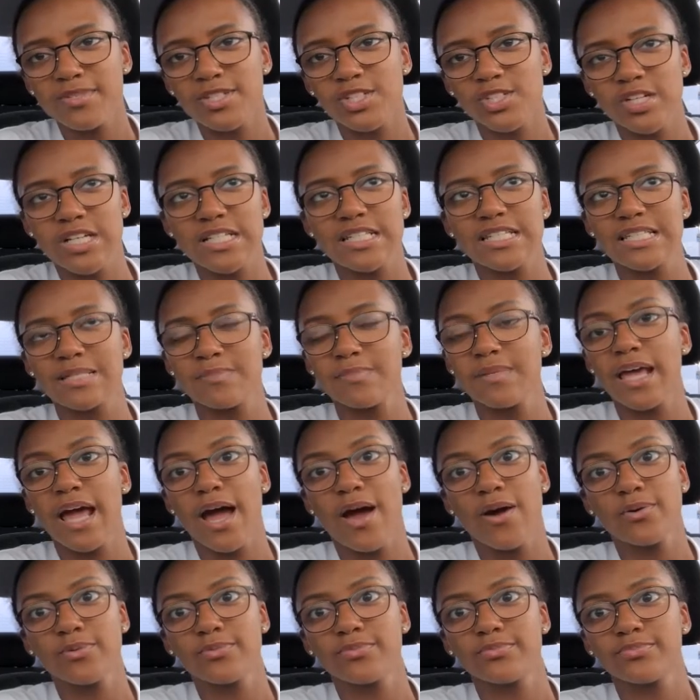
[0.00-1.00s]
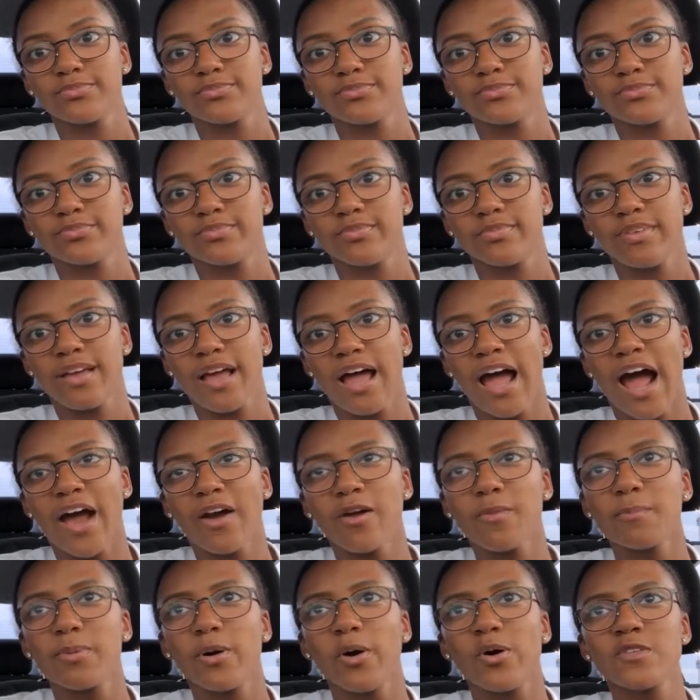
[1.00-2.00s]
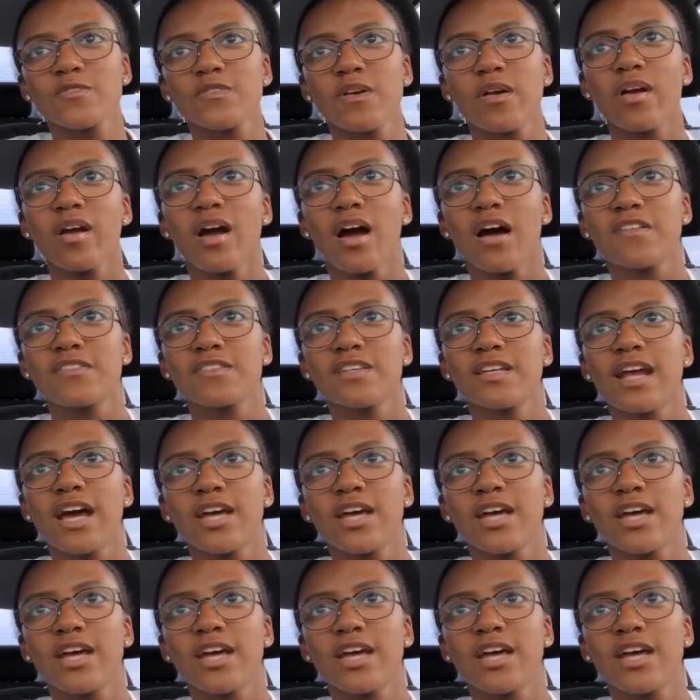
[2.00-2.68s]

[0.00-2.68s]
stresses me out. I don't post very often.